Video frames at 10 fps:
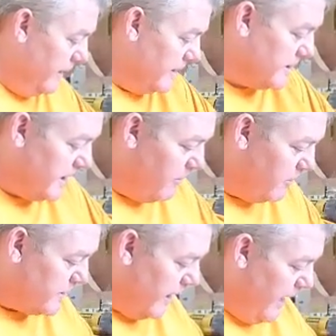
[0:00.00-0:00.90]
in the
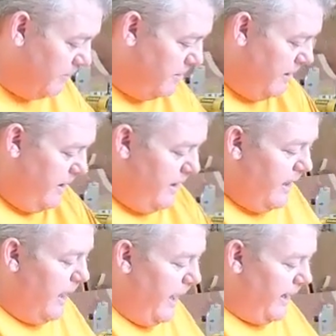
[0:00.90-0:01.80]
summertime,
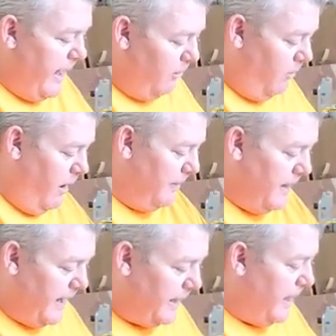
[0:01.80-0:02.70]
I got one
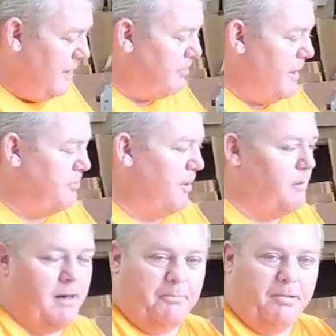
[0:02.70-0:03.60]
that I keep and I put
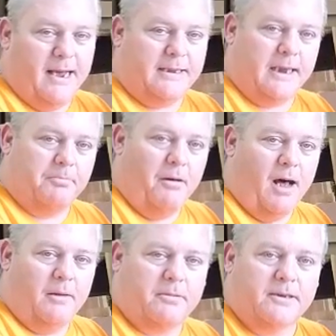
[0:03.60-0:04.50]
on my plastic
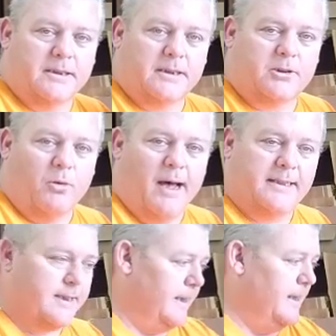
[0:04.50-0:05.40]
bottle because it
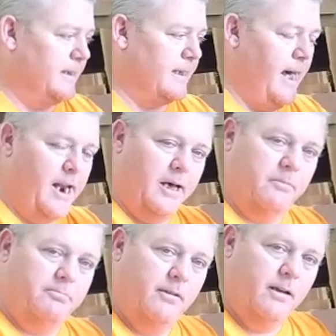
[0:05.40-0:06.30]
sweats, and this kind of
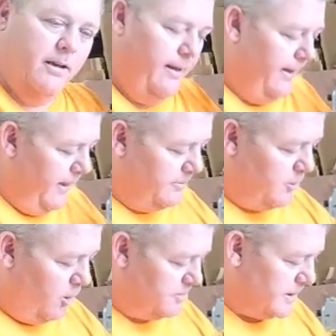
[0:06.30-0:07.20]

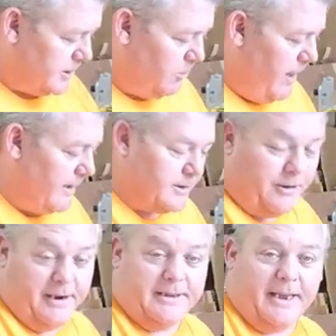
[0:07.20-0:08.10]
absorbs the sweat so
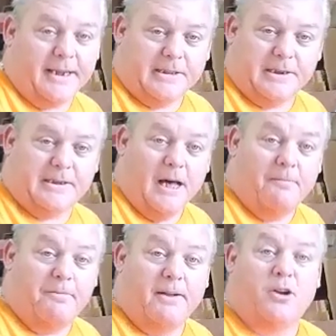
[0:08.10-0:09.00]
it doesn't get the
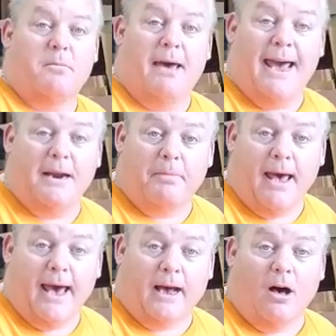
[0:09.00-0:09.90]
stuff in your man
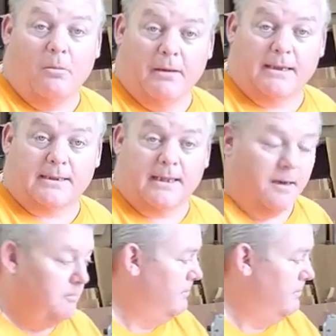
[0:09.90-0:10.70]
bag all messed up.